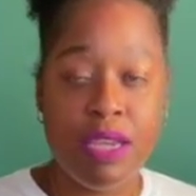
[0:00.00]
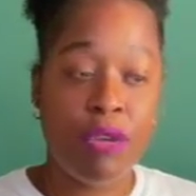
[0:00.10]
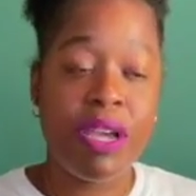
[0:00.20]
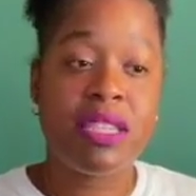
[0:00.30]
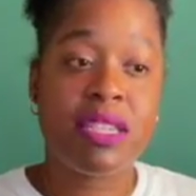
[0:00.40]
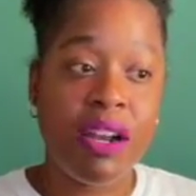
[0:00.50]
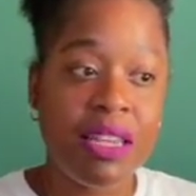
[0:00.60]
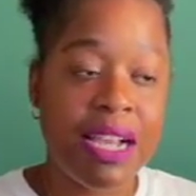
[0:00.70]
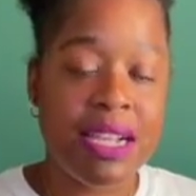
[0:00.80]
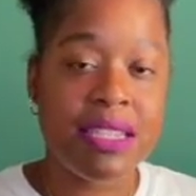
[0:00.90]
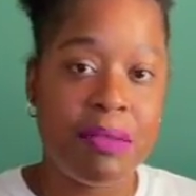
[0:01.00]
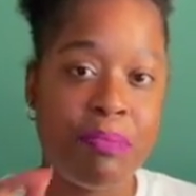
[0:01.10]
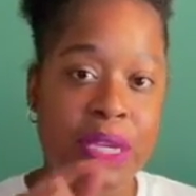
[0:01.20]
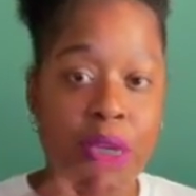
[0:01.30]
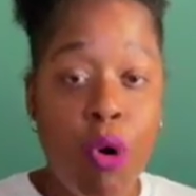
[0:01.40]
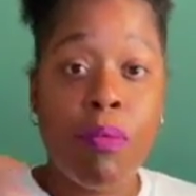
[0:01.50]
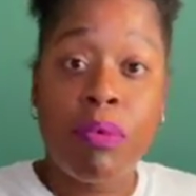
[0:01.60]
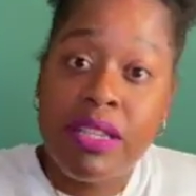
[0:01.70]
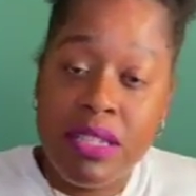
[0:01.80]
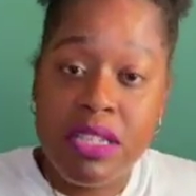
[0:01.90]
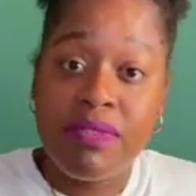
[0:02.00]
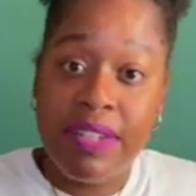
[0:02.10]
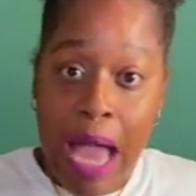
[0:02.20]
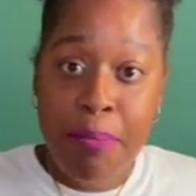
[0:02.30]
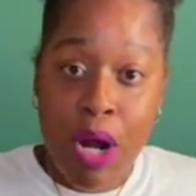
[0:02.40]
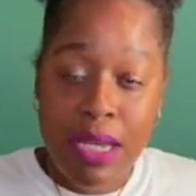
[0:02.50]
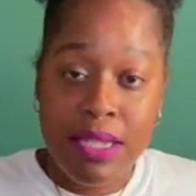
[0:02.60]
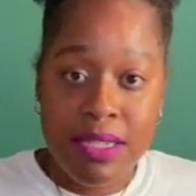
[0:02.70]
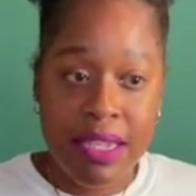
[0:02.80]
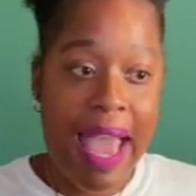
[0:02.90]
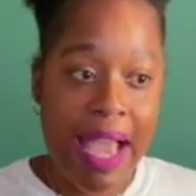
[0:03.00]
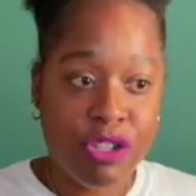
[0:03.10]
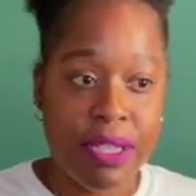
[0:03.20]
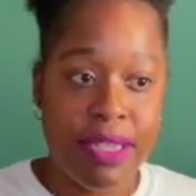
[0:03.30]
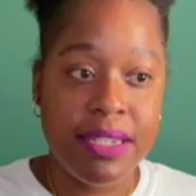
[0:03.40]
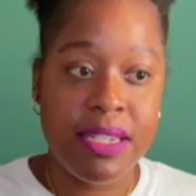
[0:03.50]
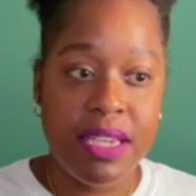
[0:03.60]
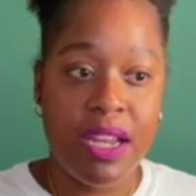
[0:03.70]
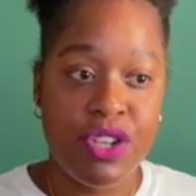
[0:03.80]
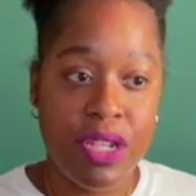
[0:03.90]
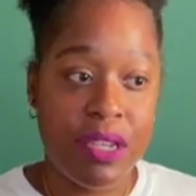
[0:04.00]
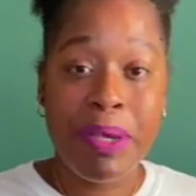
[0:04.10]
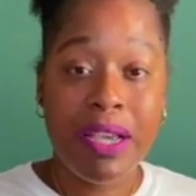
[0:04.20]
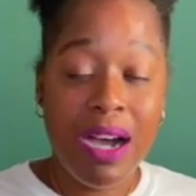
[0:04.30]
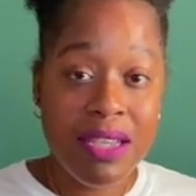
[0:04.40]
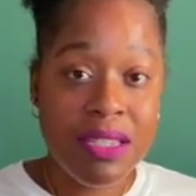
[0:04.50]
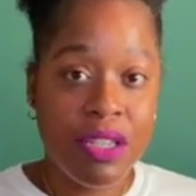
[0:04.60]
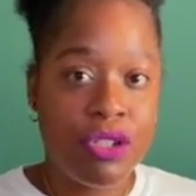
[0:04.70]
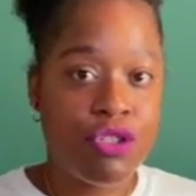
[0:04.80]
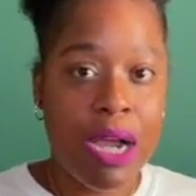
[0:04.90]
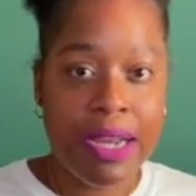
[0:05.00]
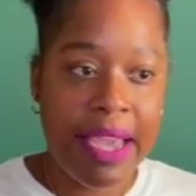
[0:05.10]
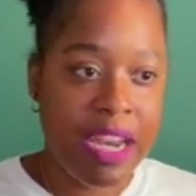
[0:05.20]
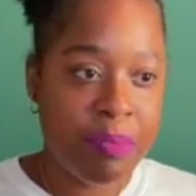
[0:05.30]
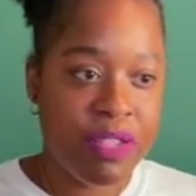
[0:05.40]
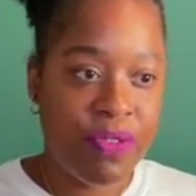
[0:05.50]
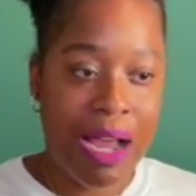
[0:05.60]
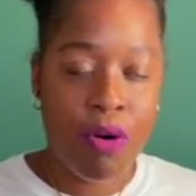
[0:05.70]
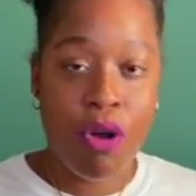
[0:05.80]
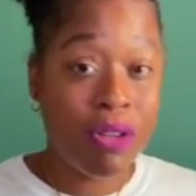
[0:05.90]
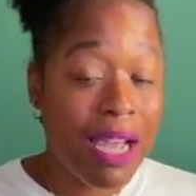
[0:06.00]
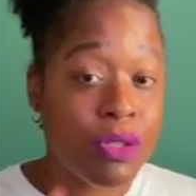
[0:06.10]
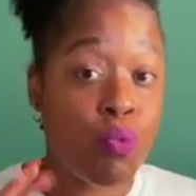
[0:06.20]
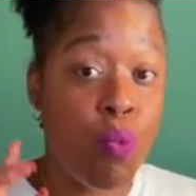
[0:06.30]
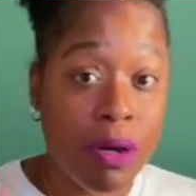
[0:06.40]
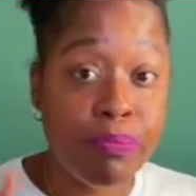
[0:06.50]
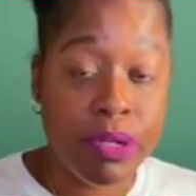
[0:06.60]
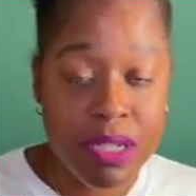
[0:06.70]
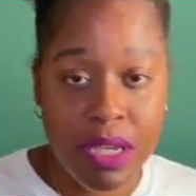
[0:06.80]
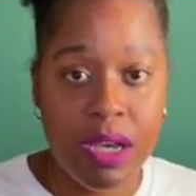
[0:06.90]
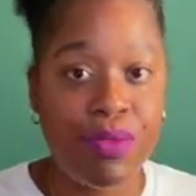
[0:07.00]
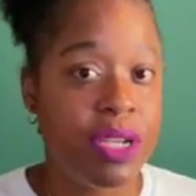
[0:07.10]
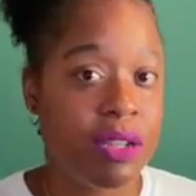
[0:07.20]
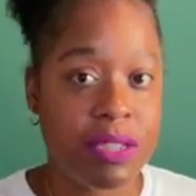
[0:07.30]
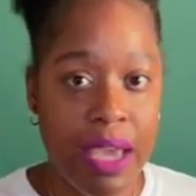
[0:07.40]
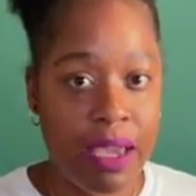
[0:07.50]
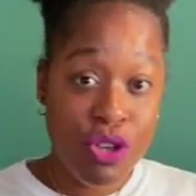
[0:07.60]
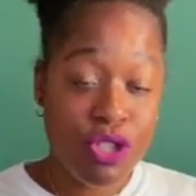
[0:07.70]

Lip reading: So it's going to, like I said, be more extensive lab processing actually than THC because the dried cannabis flower only has 1% of Delta 8.